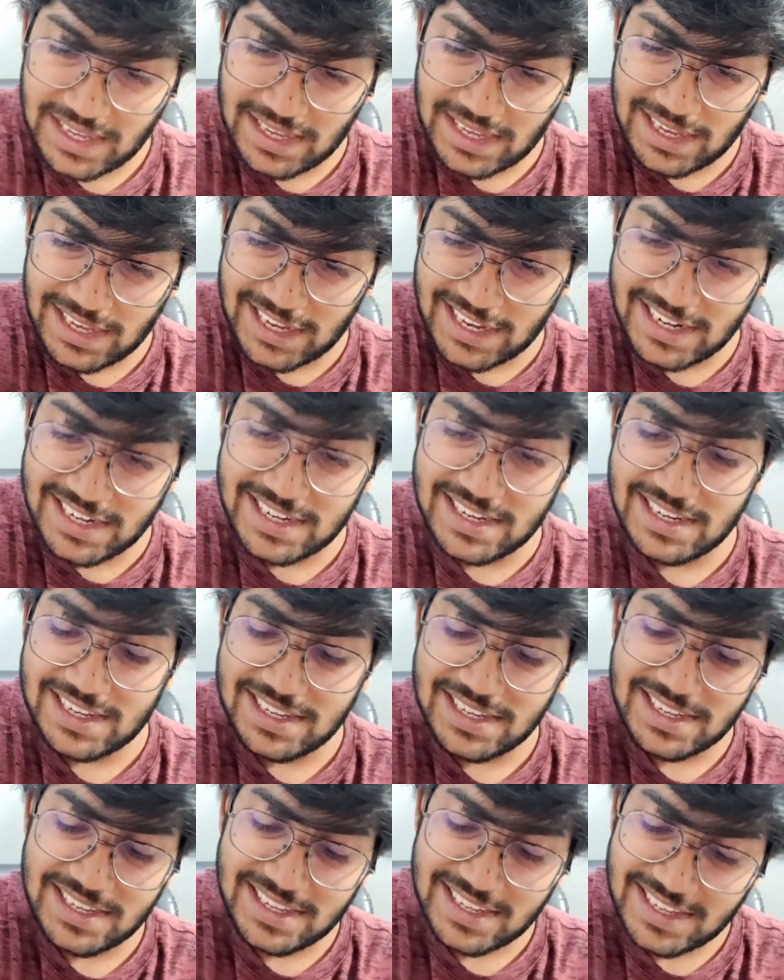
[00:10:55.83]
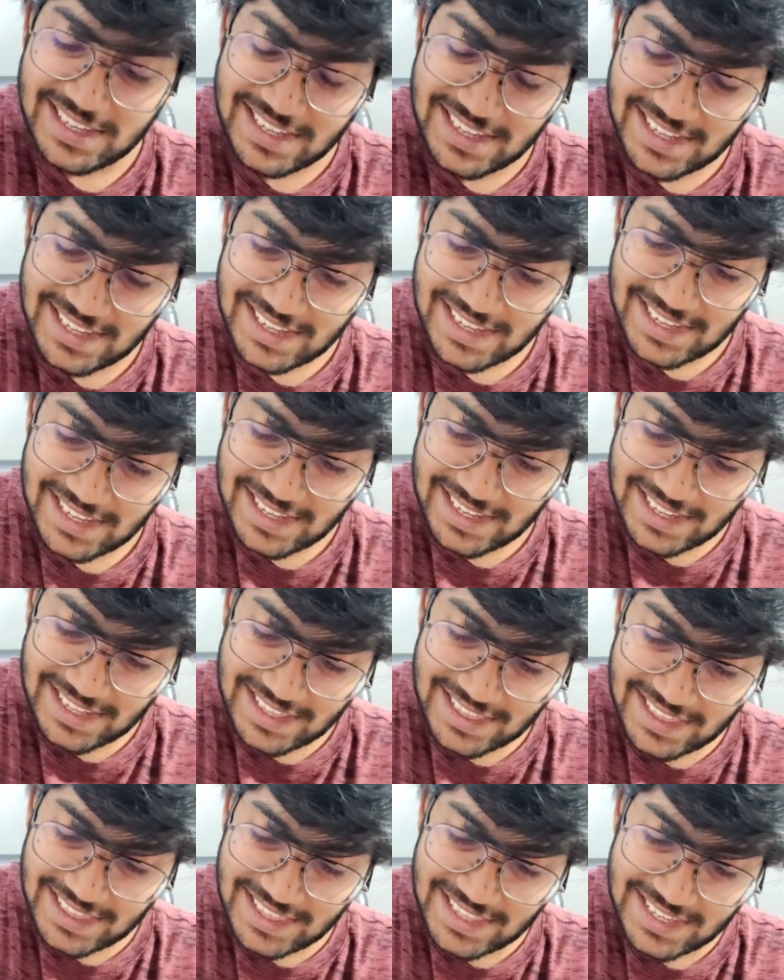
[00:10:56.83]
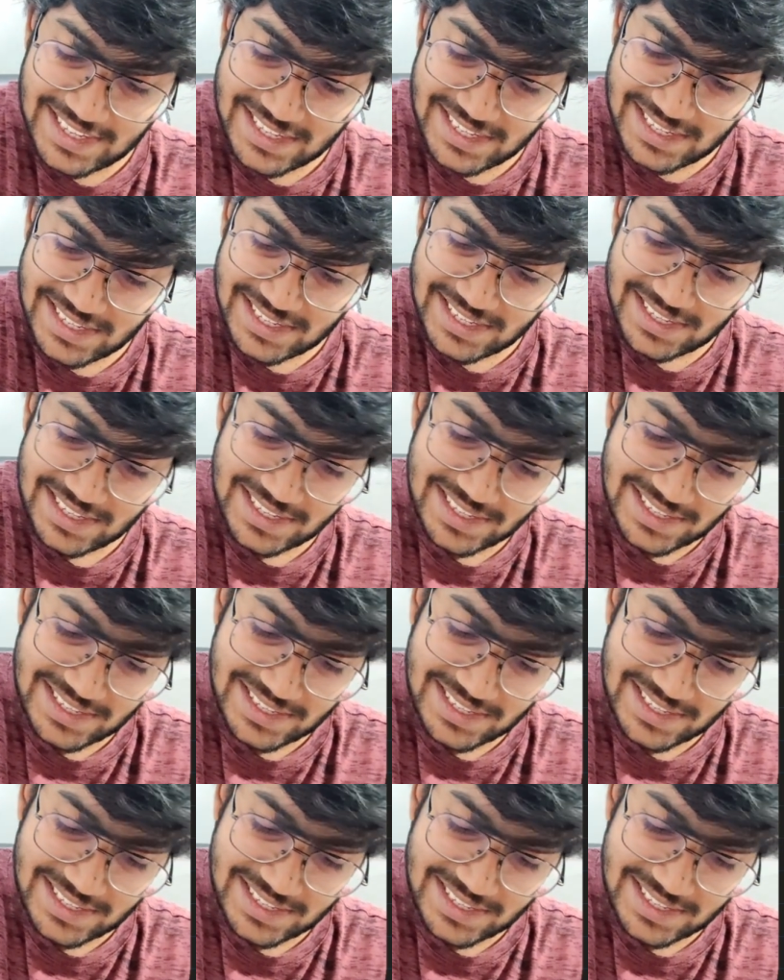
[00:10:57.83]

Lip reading: and this